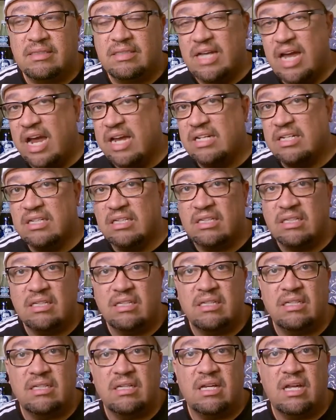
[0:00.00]
kinda.
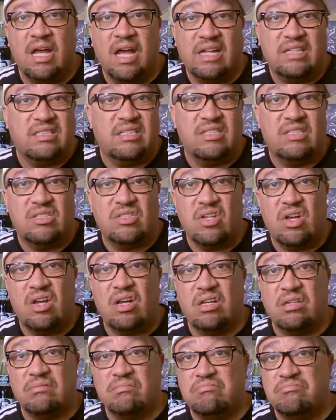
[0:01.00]
I just
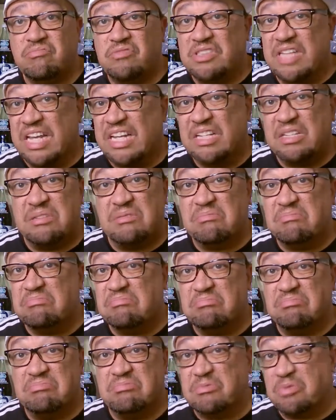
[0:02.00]
saw Taken
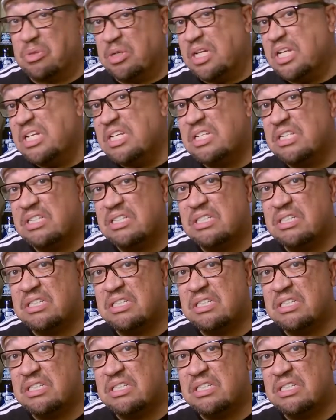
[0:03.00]
3.